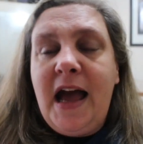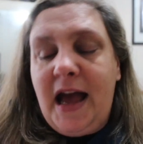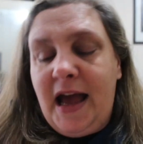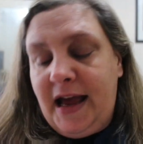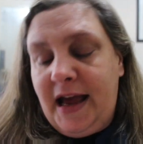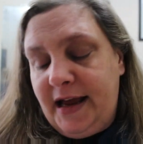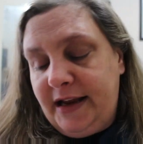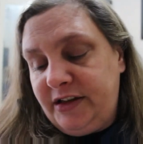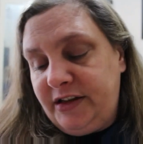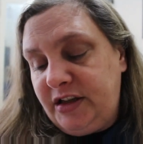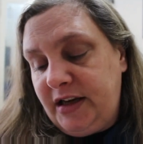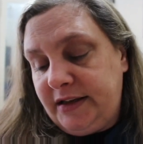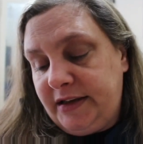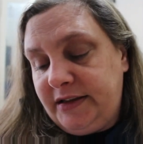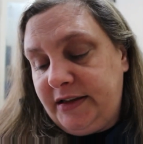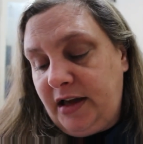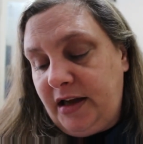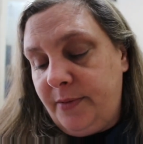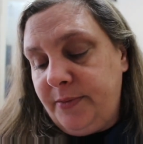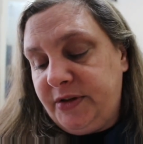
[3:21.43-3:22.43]
And she
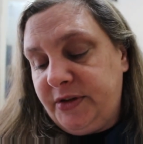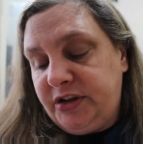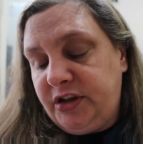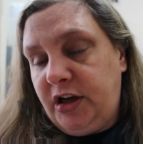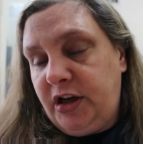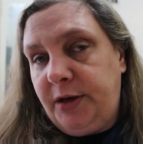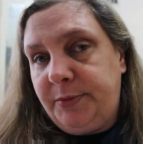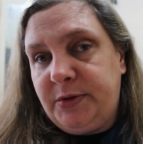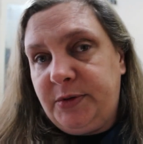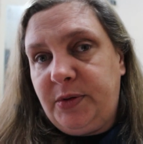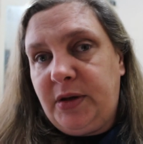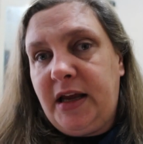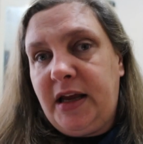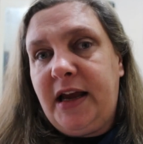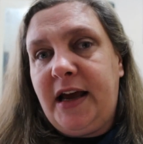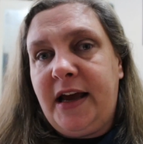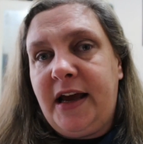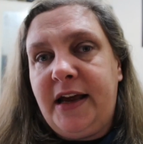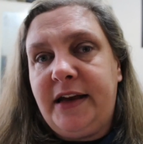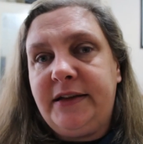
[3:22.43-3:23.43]
has to come to terms with
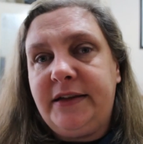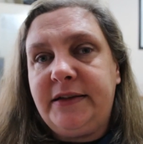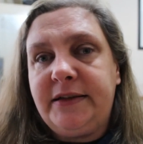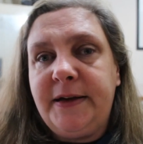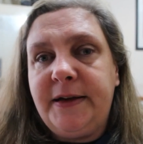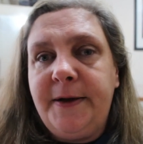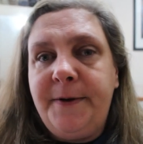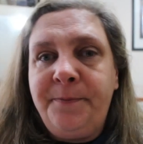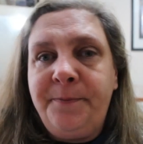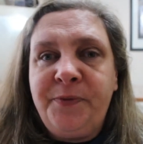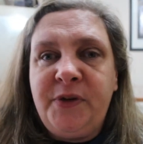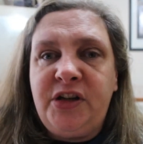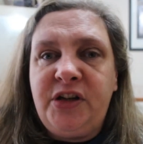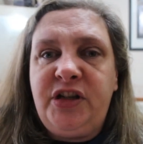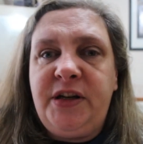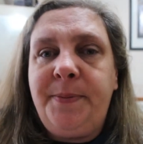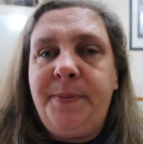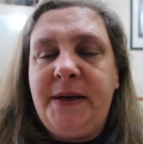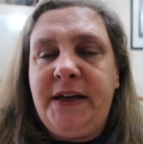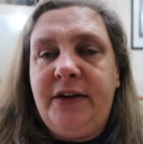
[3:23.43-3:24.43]
it, and
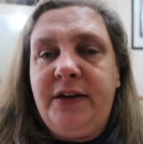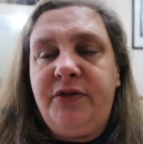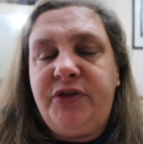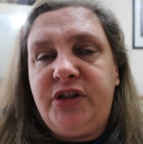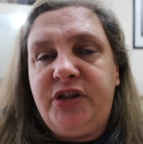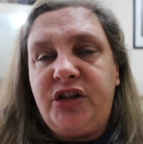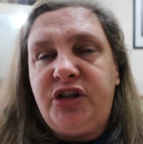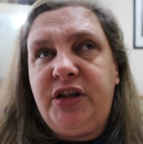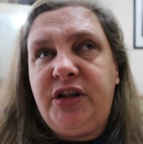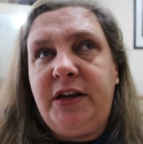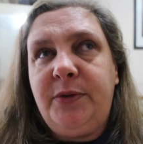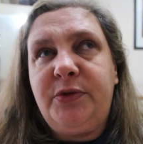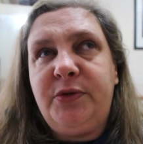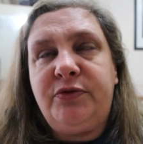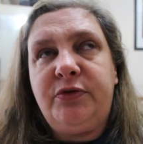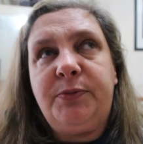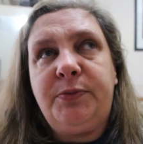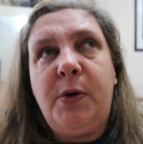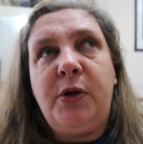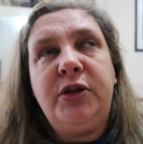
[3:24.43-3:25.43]
she believes that she
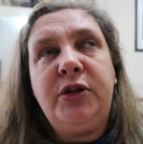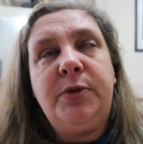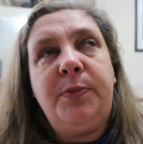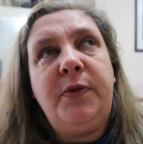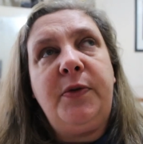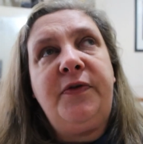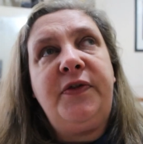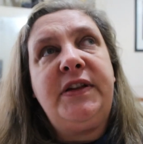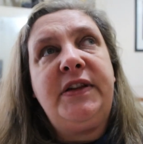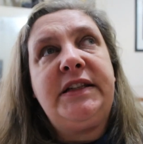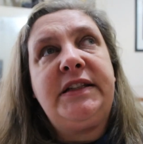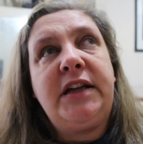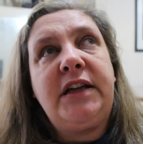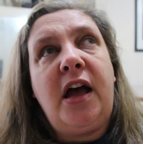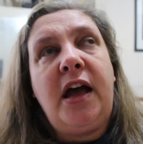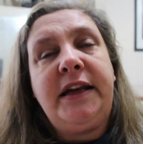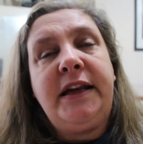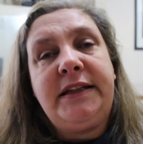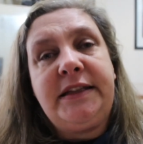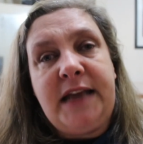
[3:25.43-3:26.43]
was responsible for this
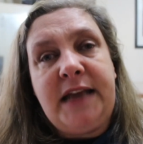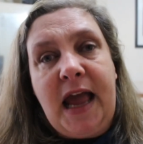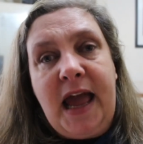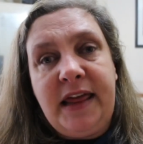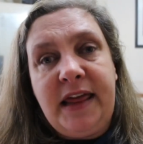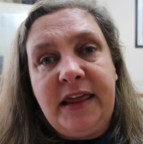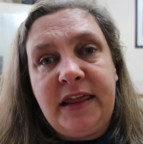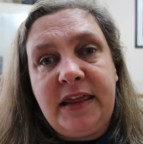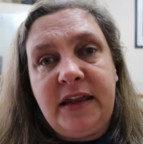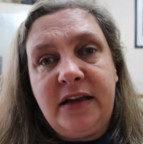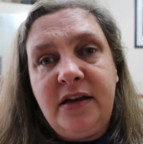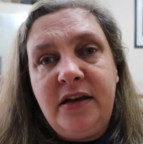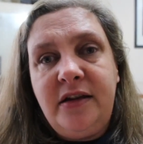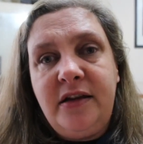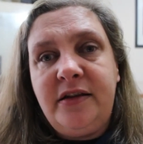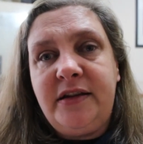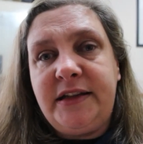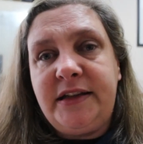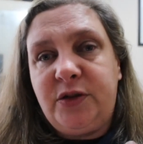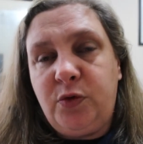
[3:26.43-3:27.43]
guy's death,
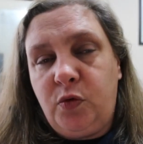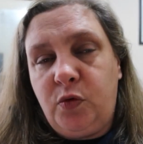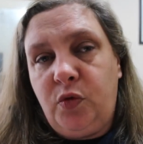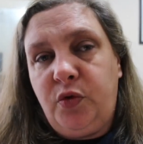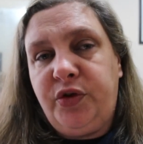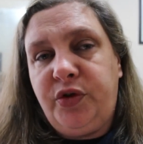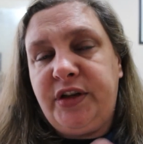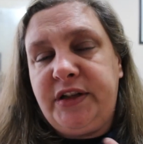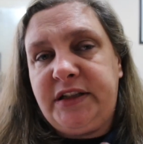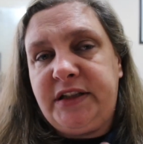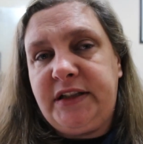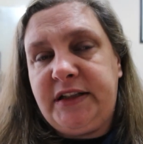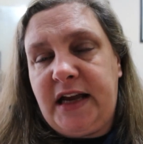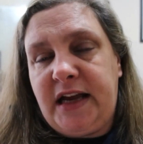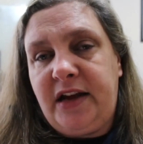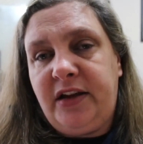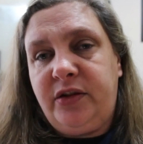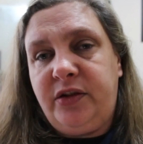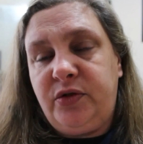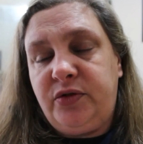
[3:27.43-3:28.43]
this author's
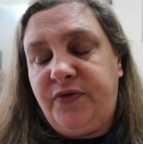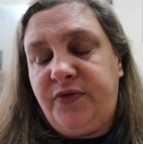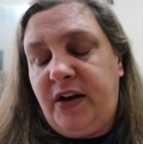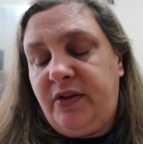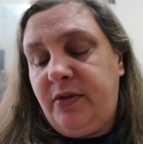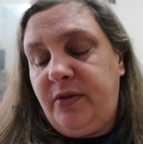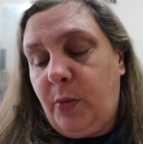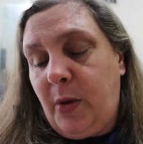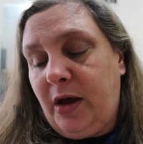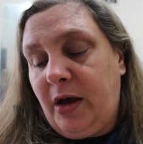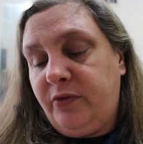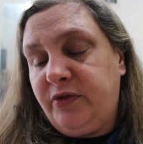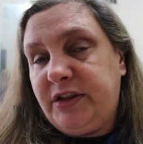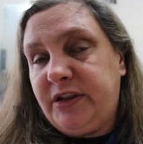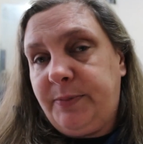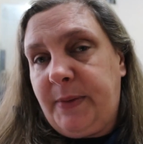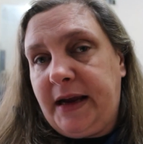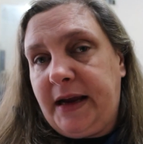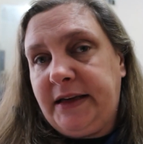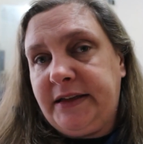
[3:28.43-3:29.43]
death, who's very well
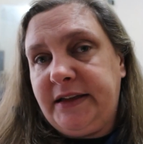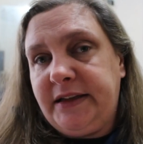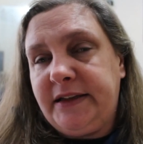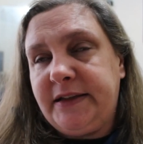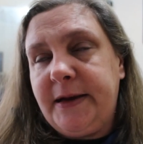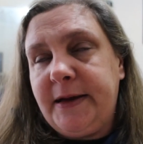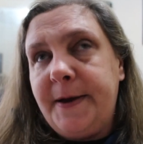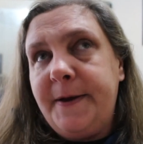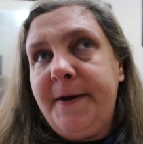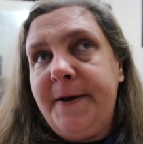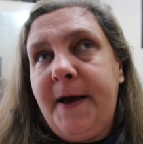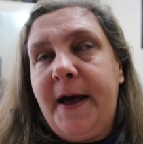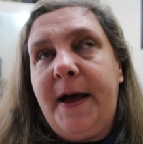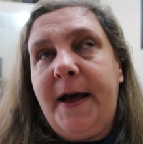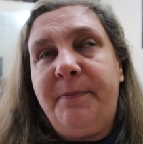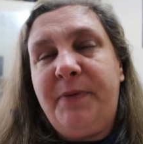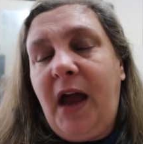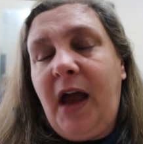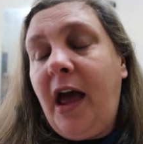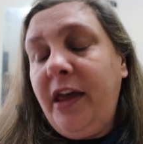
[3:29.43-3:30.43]
respected.
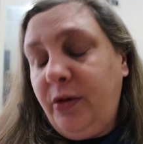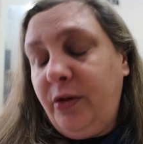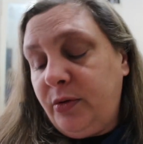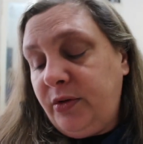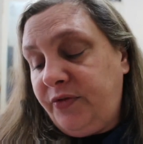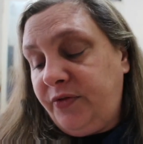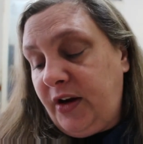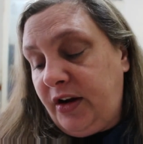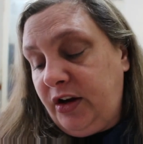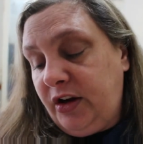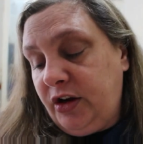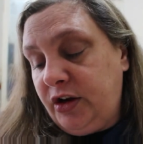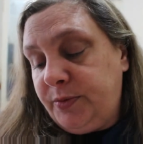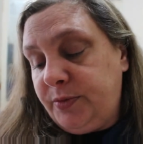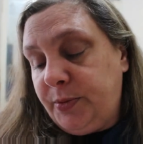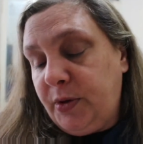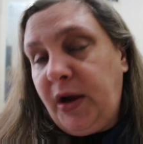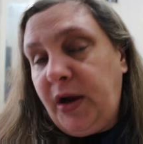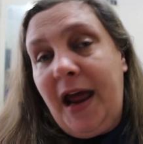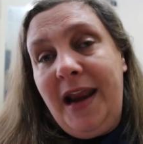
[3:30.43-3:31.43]
I thought it was a very
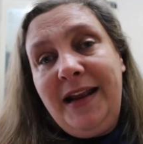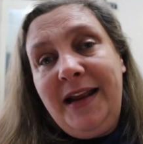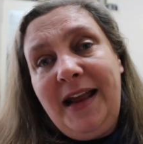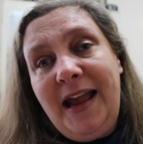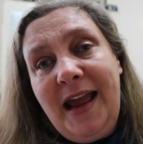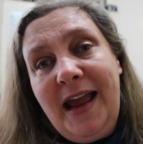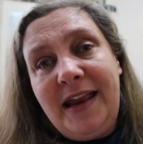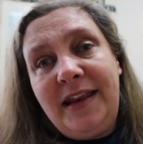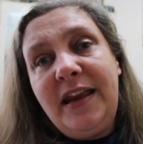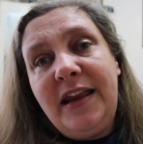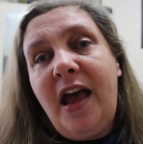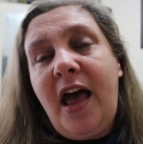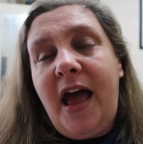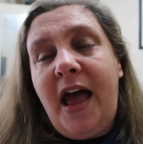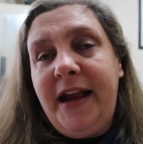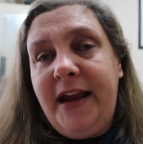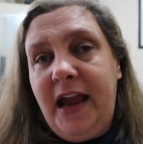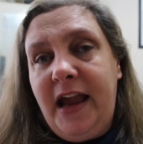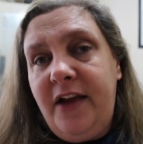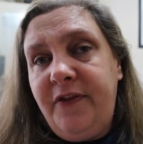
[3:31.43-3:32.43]
good book, and again,
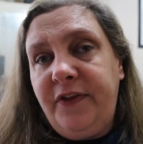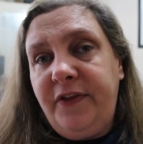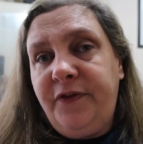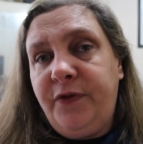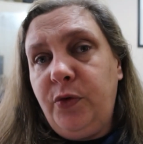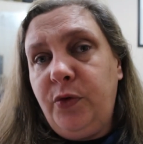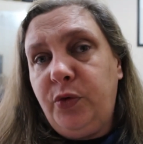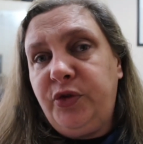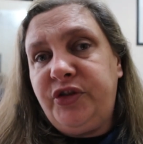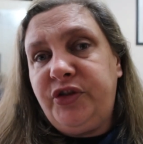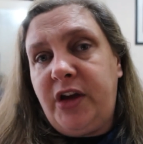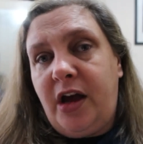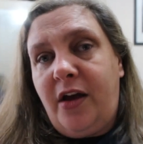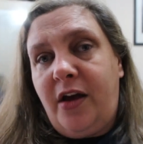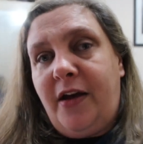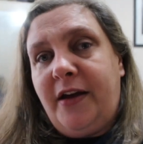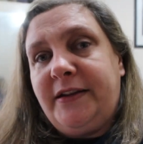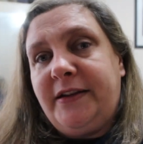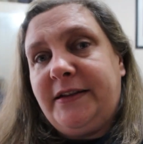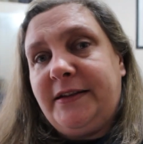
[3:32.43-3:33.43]
I gave it 4
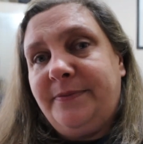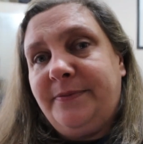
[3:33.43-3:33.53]
stars.